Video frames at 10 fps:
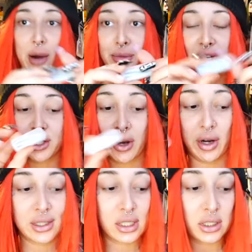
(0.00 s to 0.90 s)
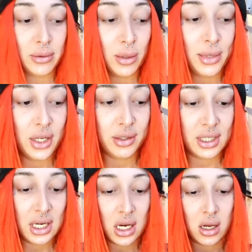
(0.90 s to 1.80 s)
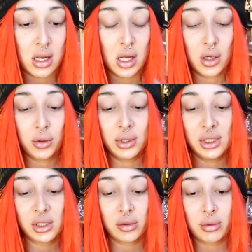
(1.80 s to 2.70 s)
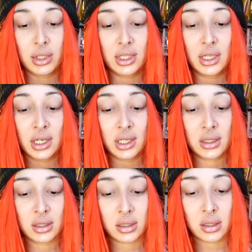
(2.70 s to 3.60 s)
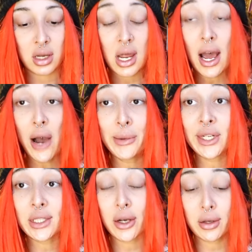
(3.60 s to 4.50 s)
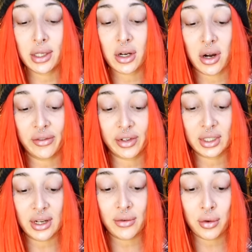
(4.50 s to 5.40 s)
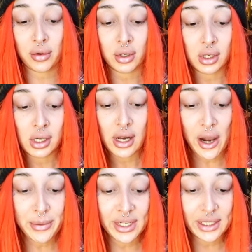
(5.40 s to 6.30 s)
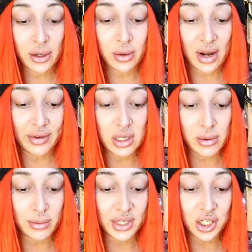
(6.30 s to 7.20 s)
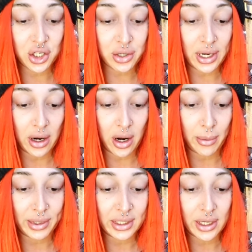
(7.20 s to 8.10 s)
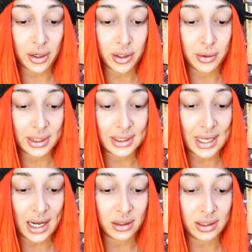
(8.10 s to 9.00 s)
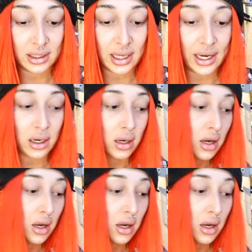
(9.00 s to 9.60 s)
up the tongs because I'm gonna be using it. Oh, these are really nice. I'm gonna tell you the comfort level. I'm gonna tell you everything. I'm gonna be straight up and tell you exactly like